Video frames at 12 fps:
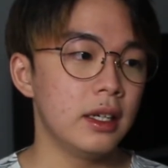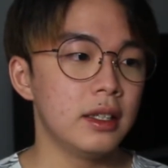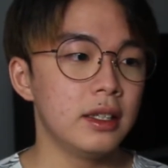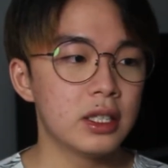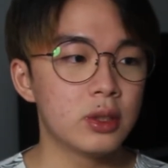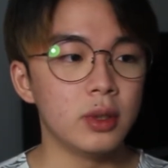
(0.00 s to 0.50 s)

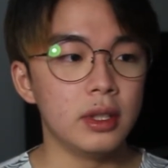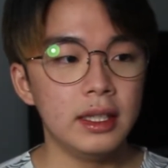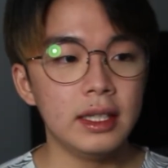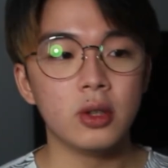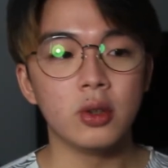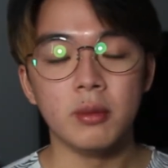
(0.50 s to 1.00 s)
This would
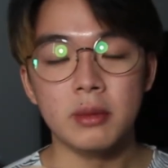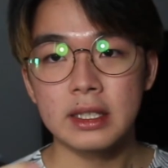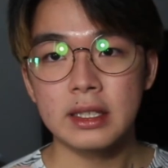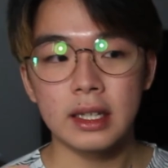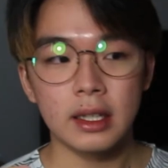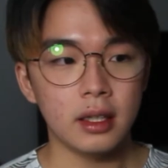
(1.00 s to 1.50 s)
lead to a
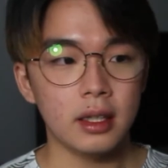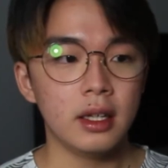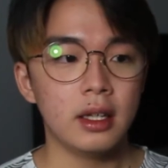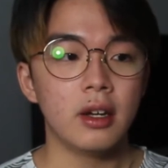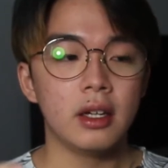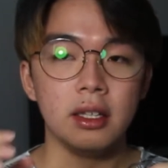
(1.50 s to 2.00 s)
mistake
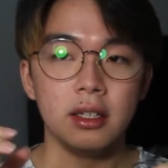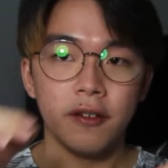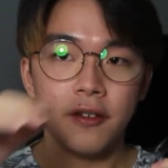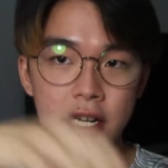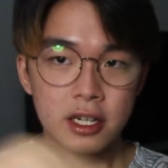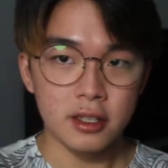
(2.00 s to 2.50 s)
in the
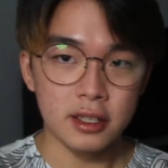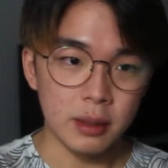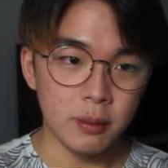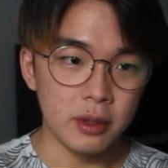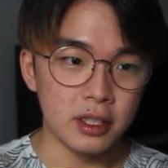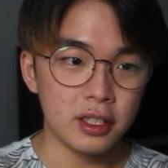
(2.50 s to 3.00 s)
financial
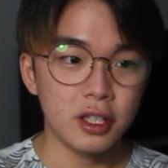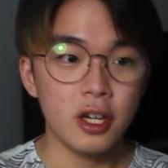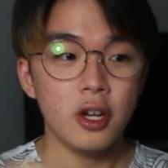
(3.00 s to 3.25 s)
statements,